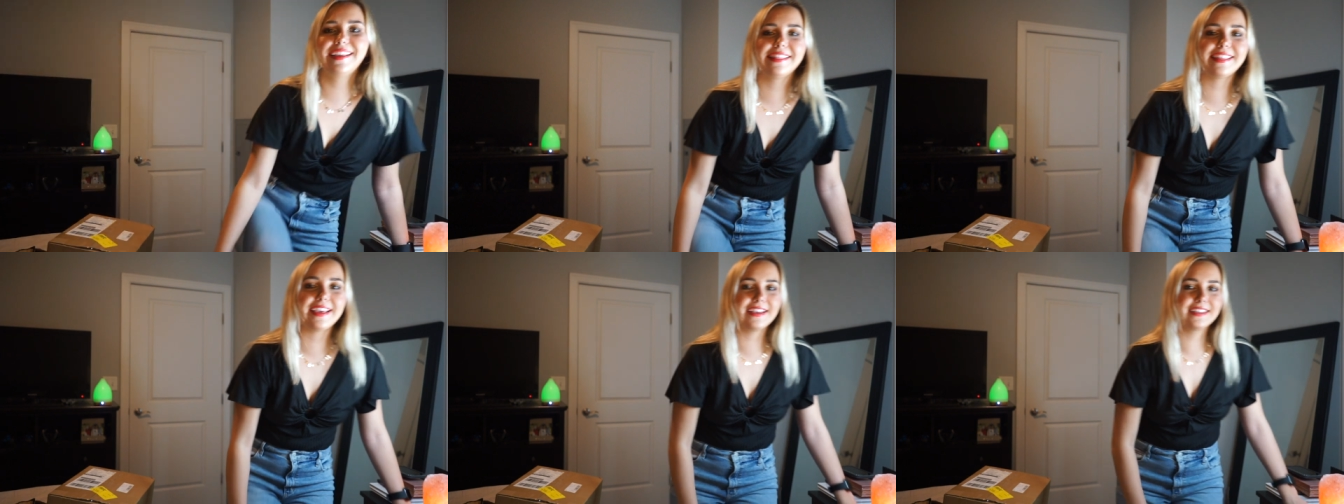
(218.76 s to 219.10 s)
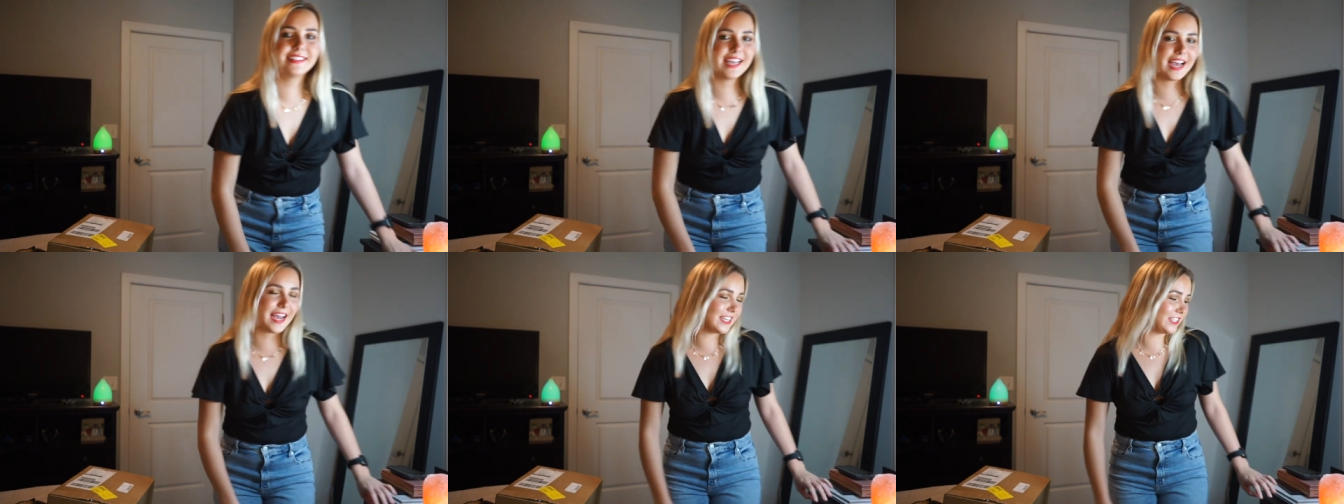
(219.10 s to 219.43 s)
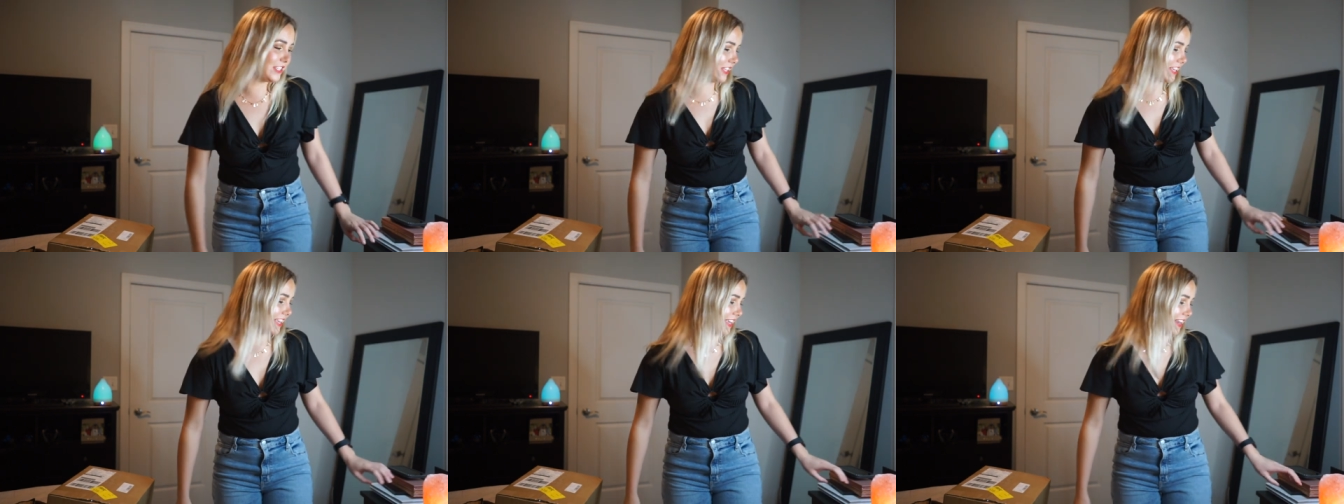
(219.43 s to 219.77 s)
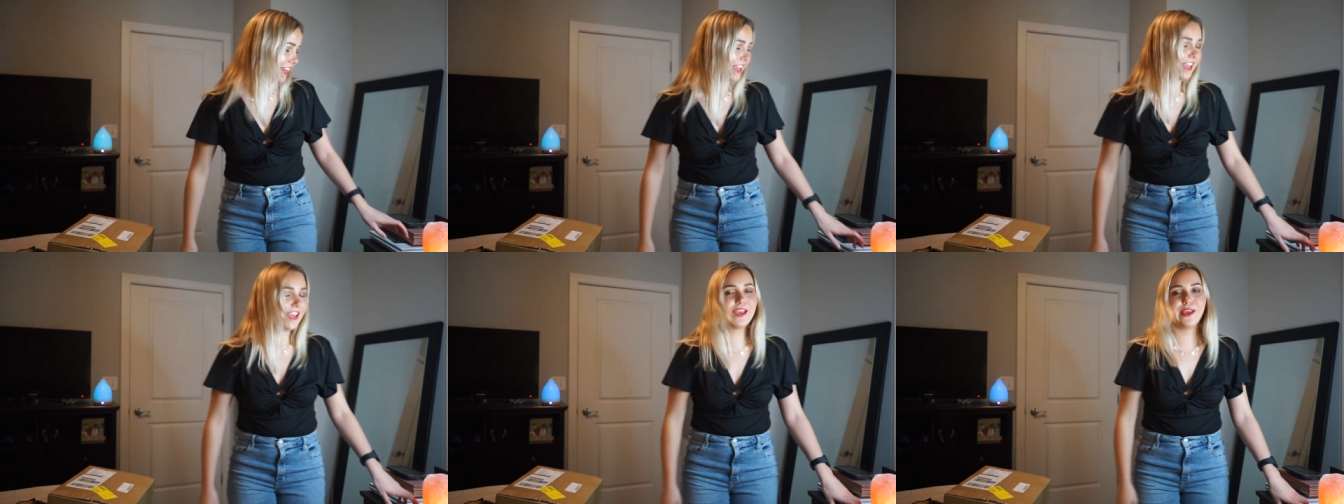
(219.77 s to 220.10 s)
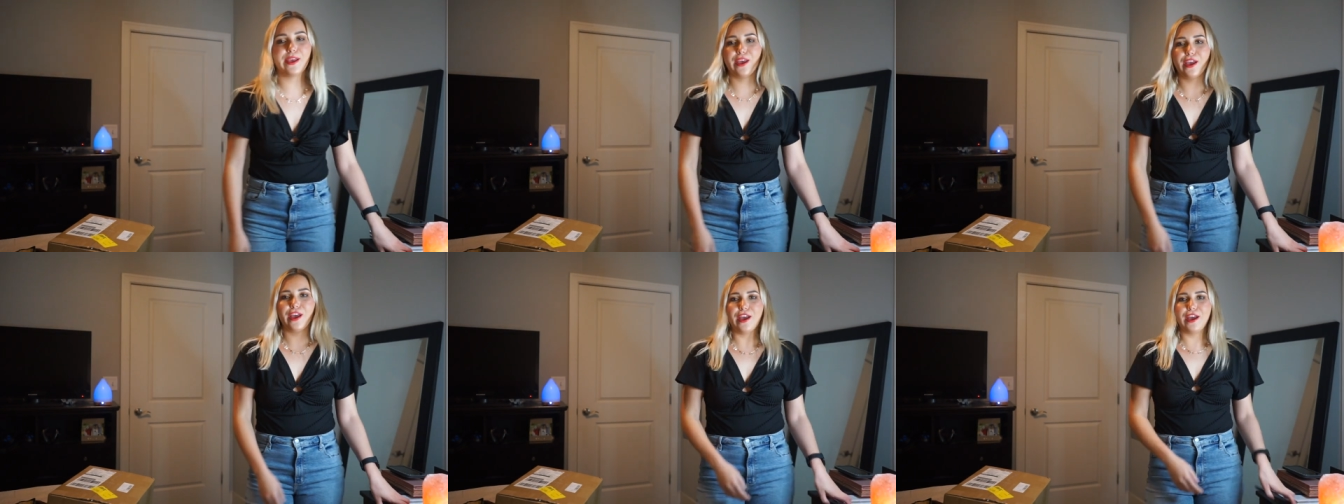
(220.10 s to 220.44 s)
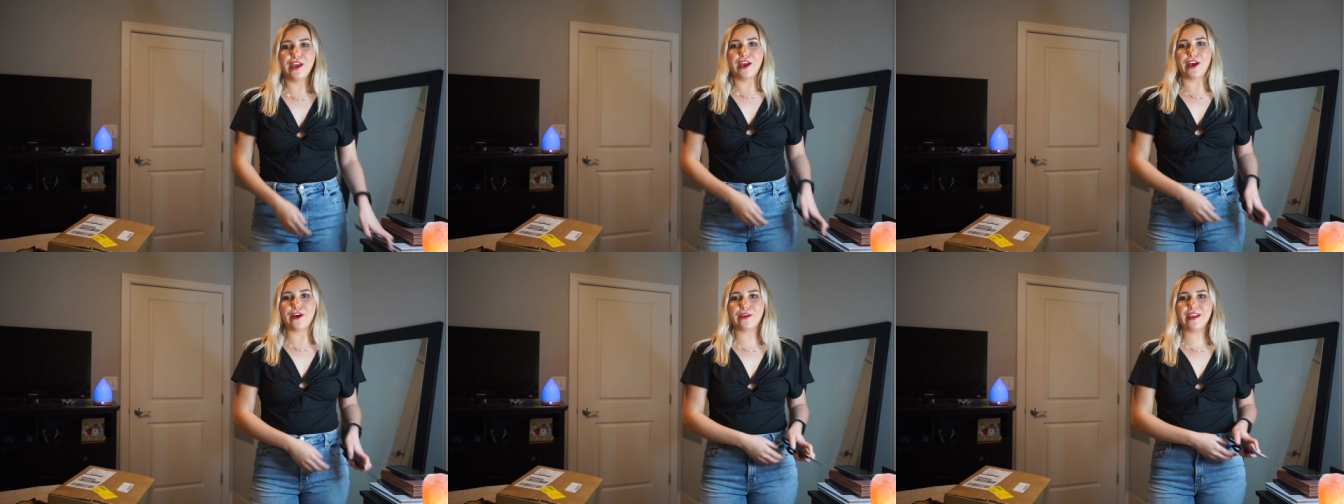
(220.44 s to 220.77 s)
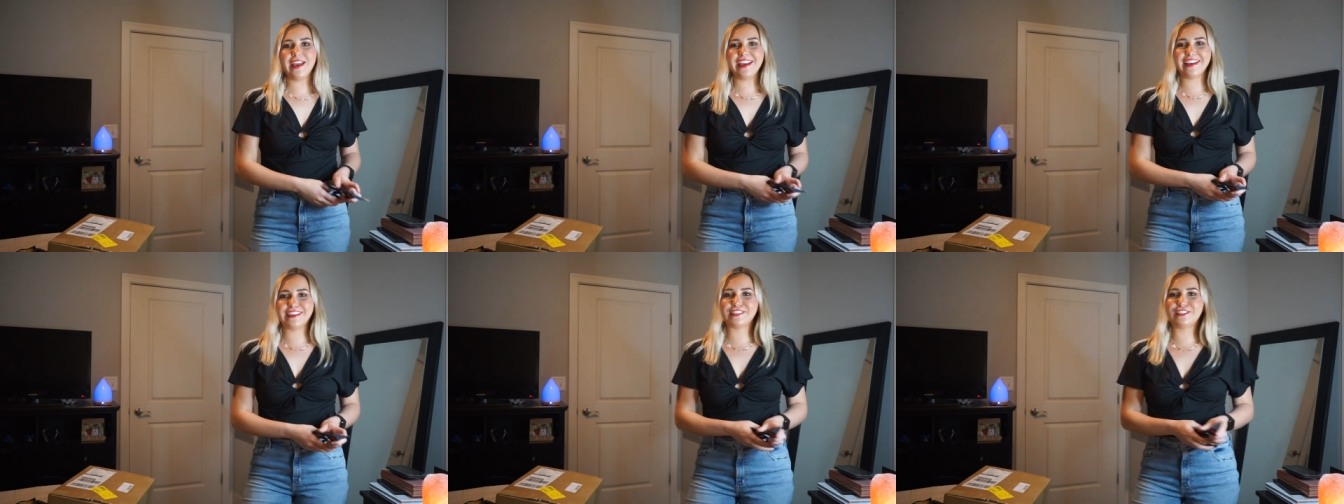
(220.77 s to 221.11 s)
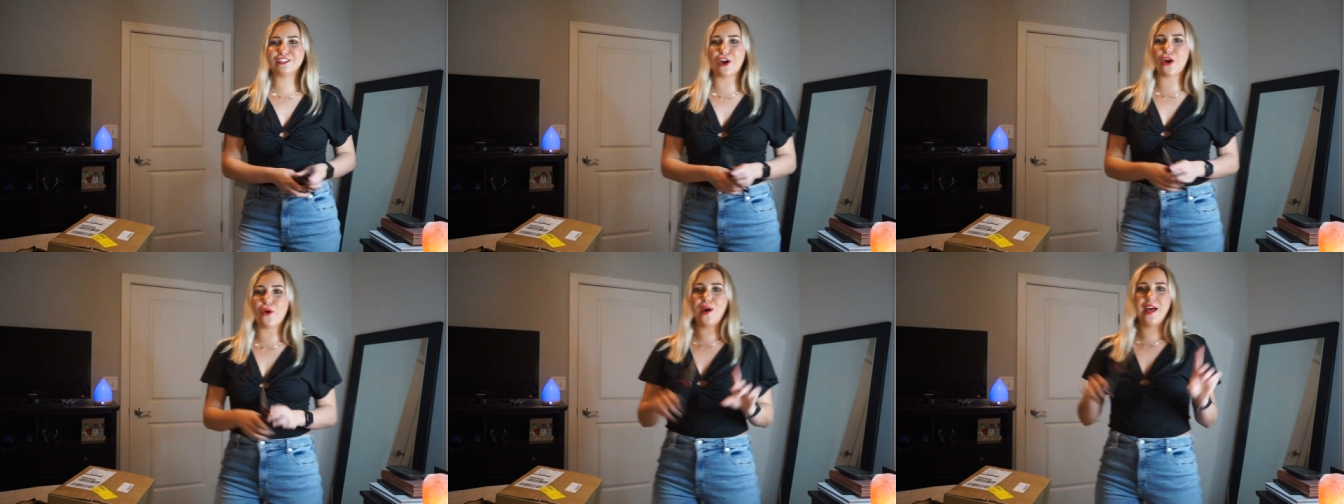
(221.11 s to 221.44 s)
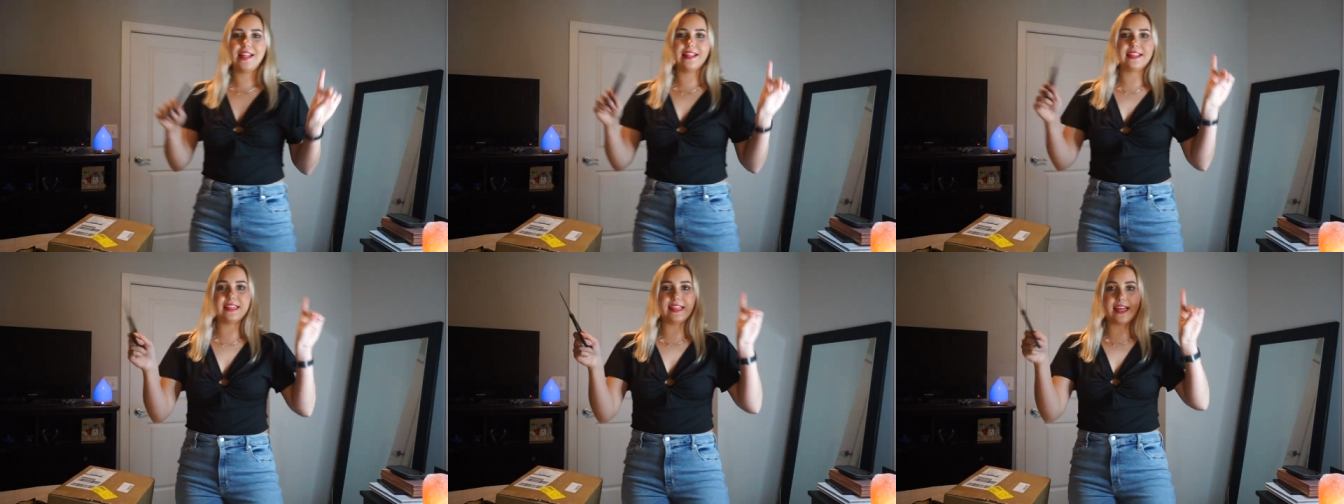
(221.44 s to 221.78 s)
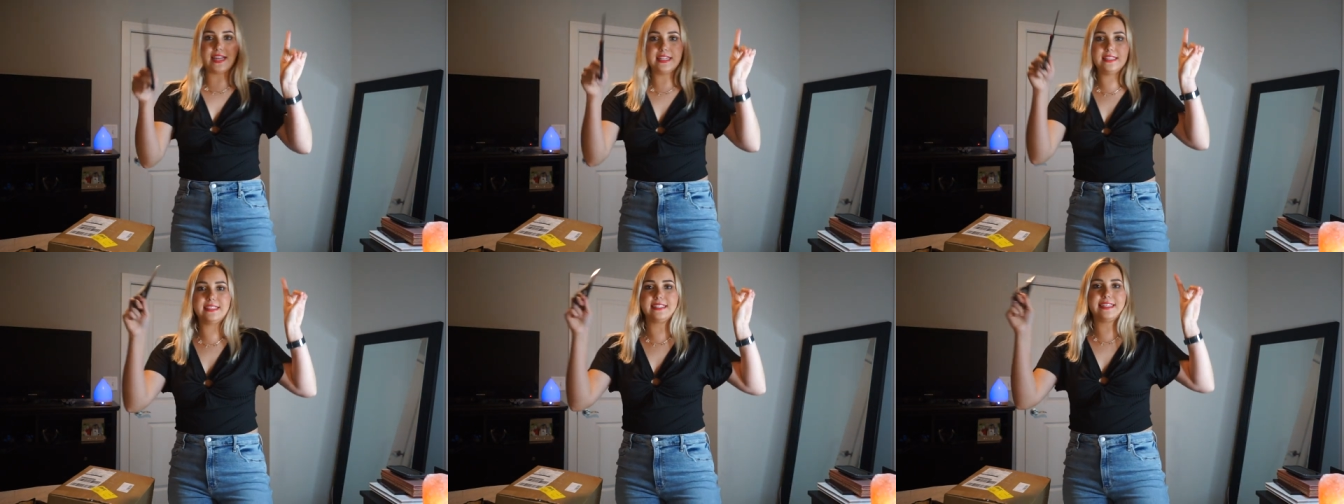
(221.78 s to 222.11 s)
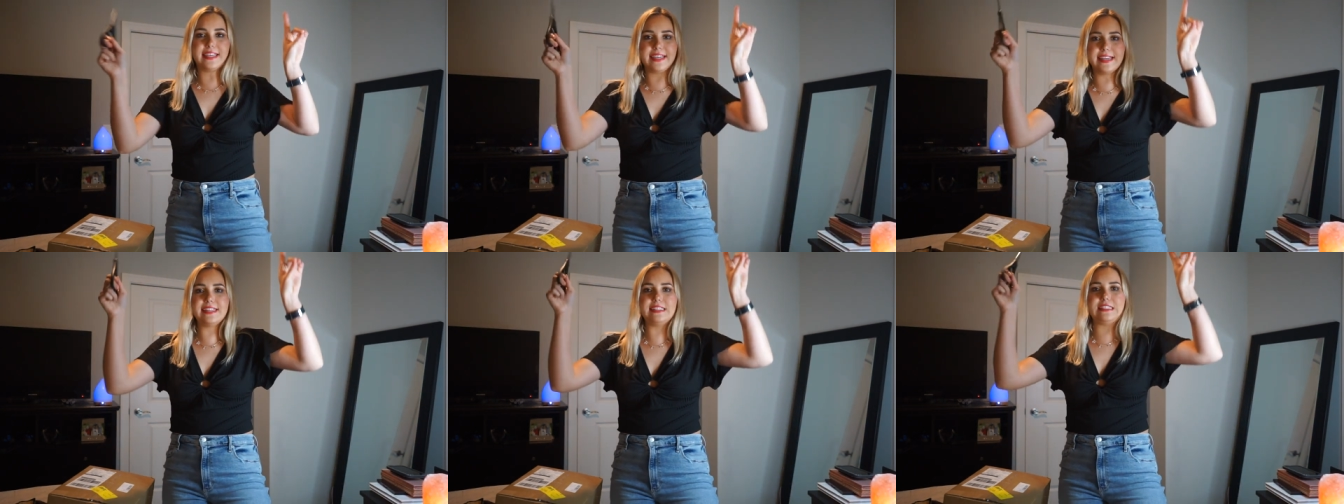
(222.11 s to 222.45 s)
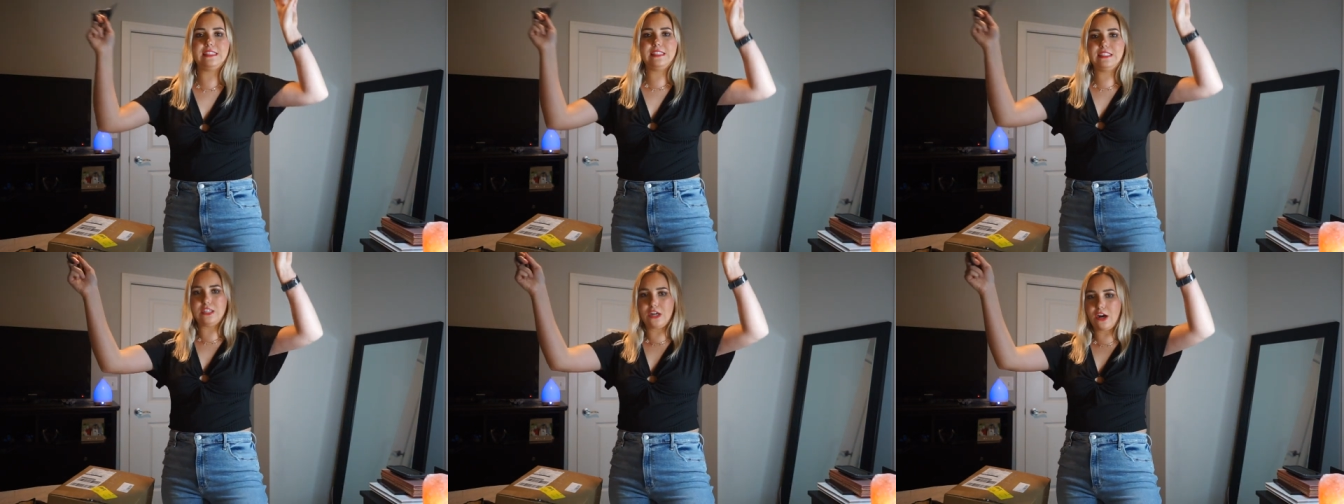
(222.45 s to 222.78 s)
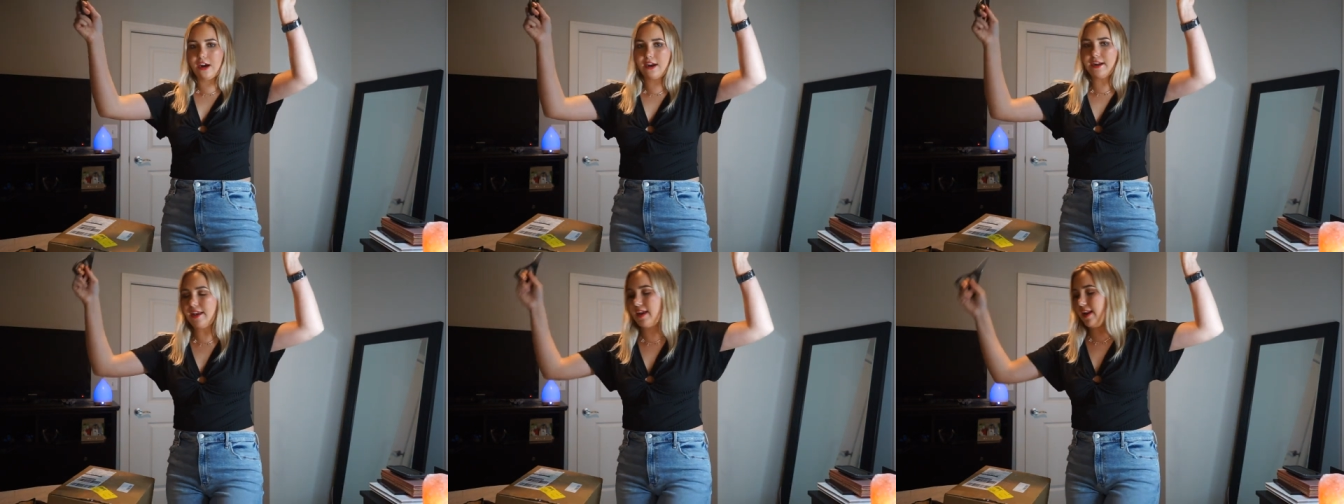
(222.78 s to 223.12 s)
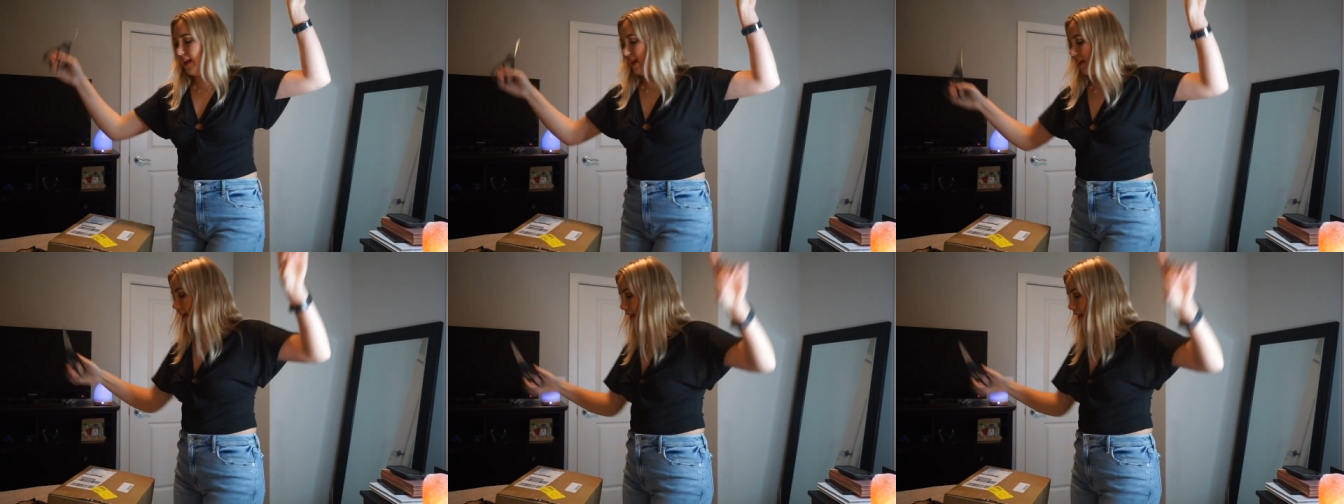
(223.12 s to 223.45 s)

Thanks, Ashlyn. Okay, so let's get started.